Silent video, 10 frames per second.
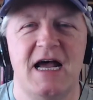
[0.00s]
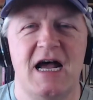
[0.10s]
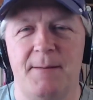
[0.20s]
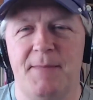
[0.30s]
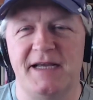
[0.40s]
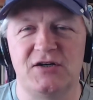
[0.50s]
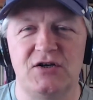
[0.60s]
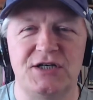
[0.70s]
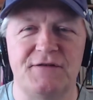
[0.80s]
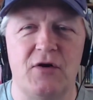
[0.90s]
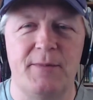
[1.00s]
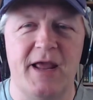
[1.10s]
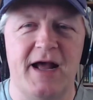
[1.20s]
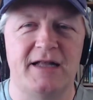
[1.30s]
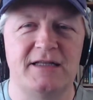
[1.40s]
uh, by searching for
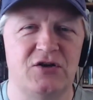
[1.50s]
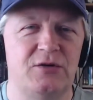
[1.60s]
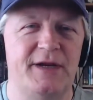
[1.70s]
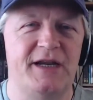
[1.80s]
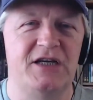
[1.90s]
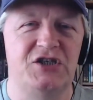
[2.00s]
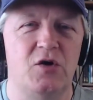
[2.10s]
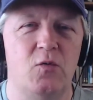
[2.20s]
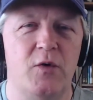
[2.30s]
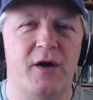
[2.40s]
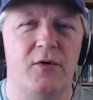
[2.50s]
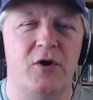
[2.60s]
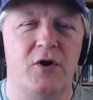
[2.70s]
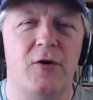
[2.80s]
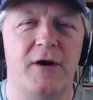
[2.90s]
Beyond Social Media Show. We are
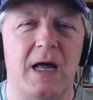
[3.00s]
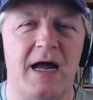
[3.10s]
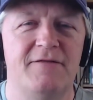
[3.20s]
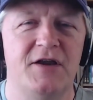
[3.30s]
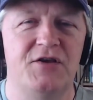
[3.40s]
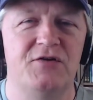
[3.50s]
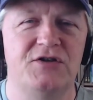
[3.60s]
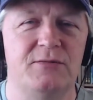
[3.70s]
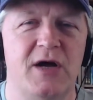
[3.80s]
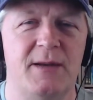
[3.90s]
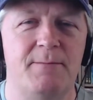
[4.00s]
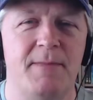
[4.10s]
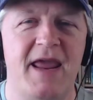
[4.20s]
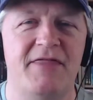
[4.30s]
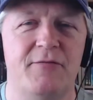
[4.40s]
recording live on YouTube on
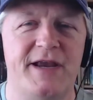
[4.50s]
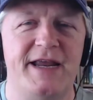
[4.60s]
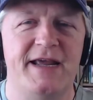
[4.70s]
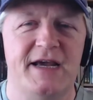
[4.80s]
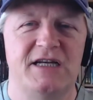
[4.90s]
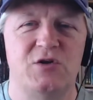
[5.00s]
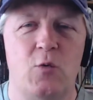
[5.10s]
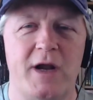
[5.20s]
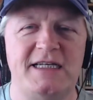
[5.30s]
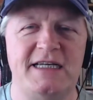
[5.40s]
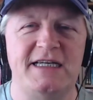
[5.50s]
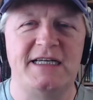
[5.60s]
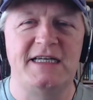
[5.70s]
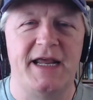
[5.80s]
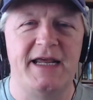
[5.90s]
May 3,
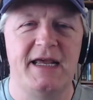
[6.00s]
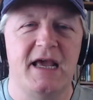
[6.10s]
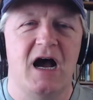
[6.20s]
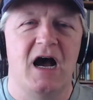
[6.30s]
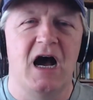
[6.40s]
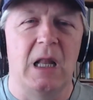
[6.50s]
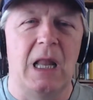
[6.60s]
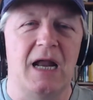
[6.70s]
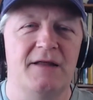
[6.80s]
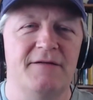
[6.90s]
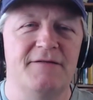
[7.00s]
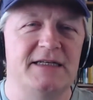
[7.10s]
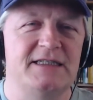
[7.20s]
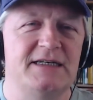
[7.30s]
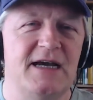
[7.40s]
2020. A lot of
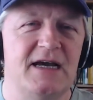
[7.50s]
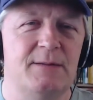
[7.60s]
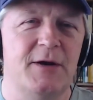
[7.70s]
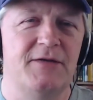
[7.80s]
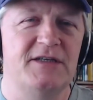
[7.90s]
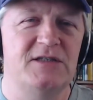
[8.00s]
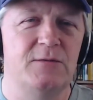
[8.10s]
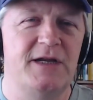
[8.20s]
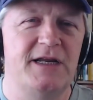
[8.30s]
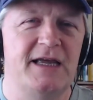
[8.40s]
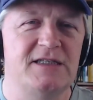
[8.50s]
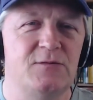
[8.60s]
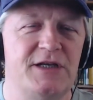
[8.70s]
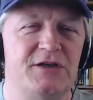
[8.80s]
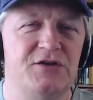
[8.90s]
things to talk about this week,
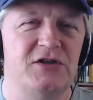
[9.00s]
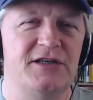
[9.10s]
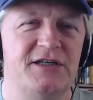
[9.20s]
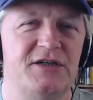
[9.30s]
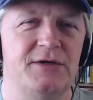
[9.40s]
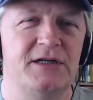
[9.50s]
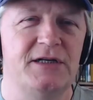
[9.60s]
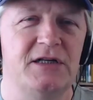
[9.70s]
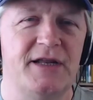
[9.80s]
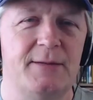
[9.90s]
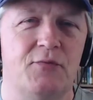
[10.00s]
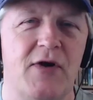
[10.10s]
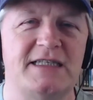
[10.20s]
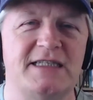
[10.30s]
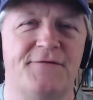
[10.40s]
as we usually do, including
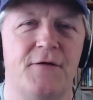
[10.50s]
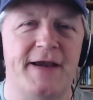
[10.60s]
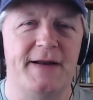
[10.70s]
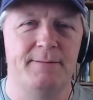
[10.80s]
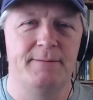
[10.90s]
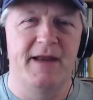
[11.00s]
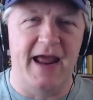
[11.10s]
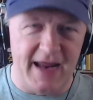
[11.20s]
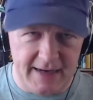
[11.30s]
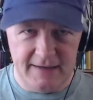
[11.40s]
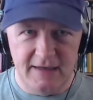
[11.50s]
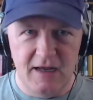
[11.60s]
Press Freedom Day,